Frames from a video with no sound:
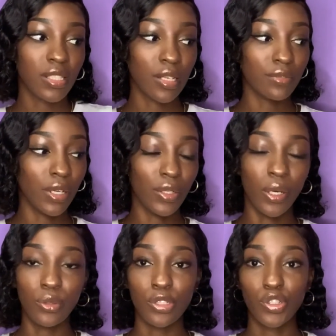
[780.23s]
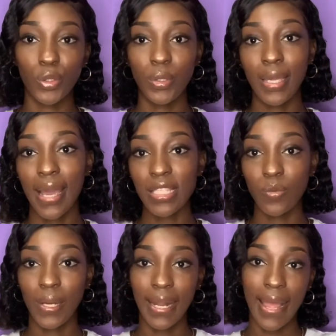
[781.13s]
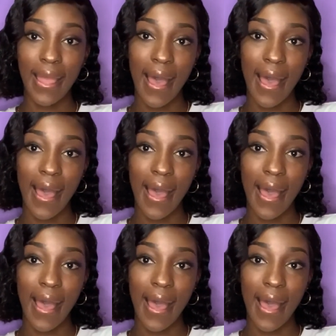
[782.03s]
a rundown to show you guys what I